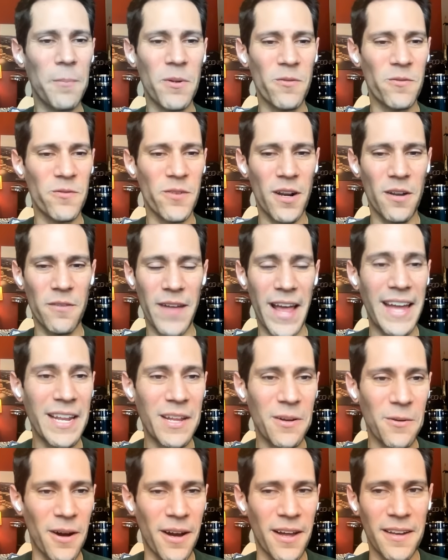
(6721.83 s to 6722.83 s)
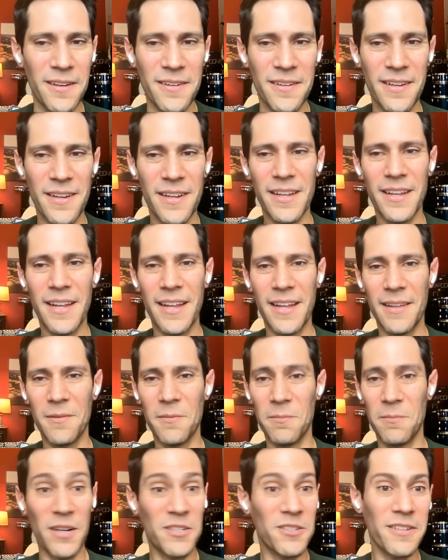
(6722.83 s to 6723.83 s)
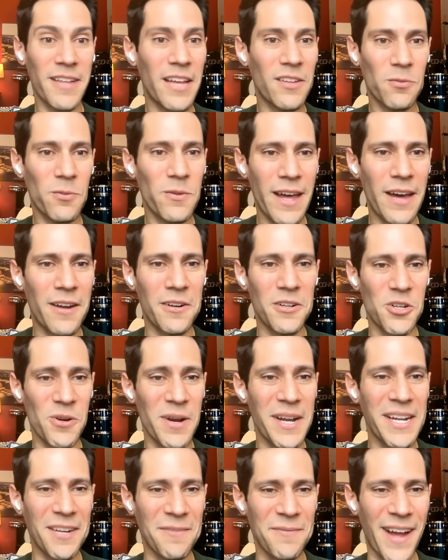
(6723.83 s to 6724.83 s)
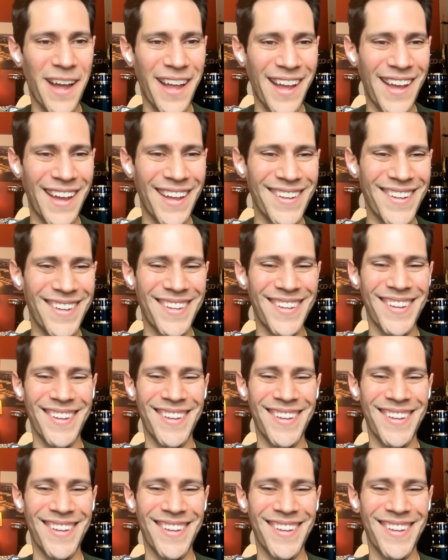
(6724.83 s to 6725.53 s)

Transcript: up in front of anyone, much less without a drink in my hand.